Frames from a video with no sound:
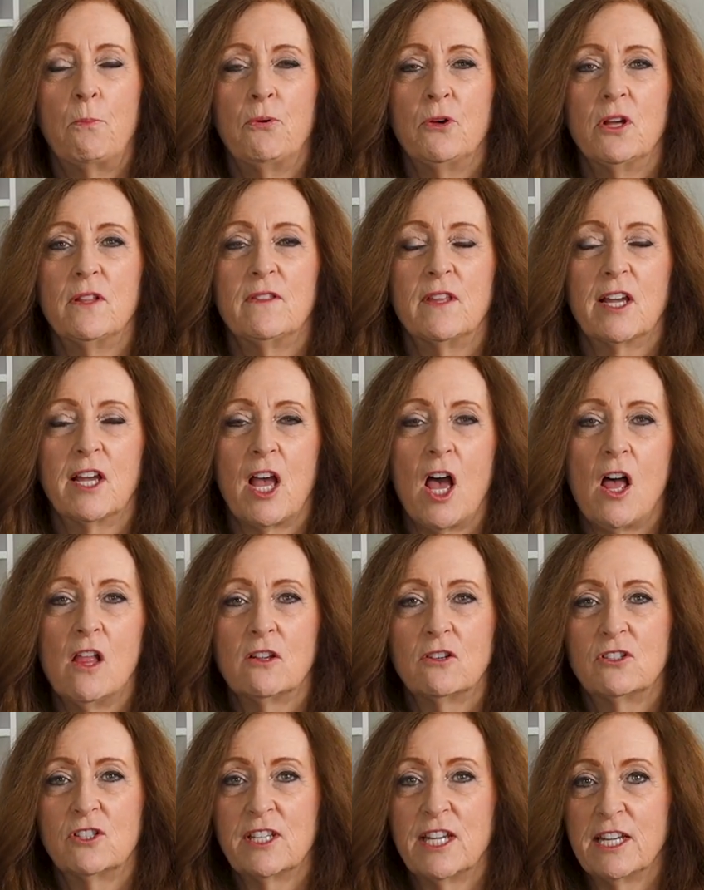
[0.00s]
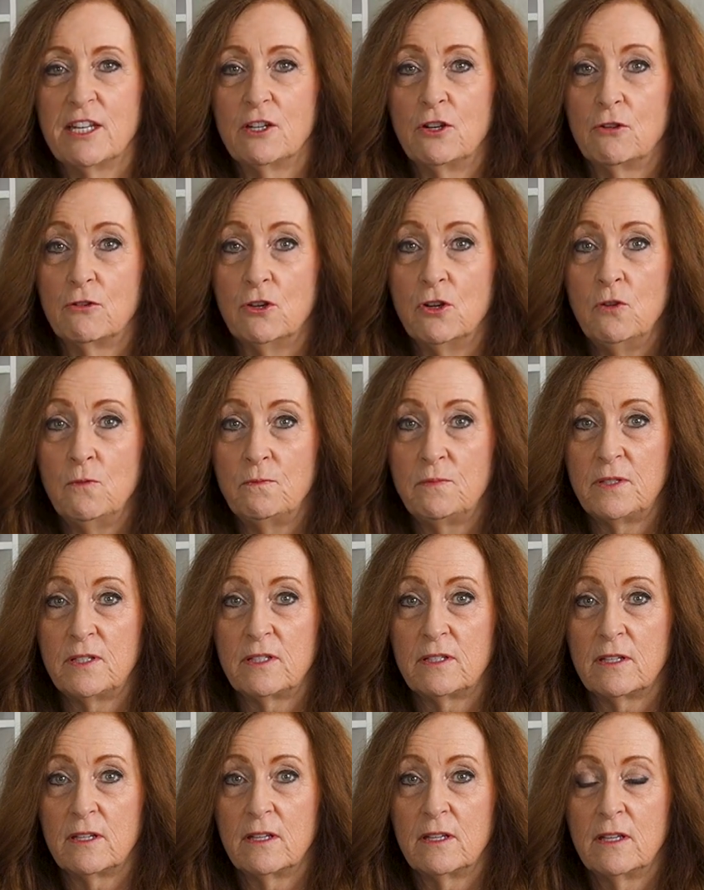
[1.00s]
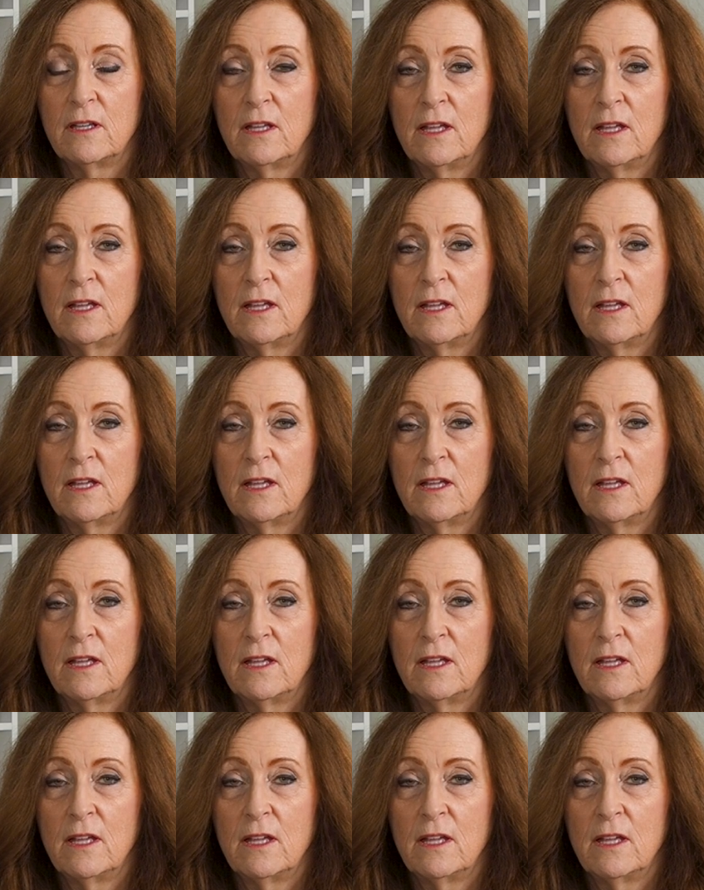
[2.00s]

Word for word: put the colors in groups.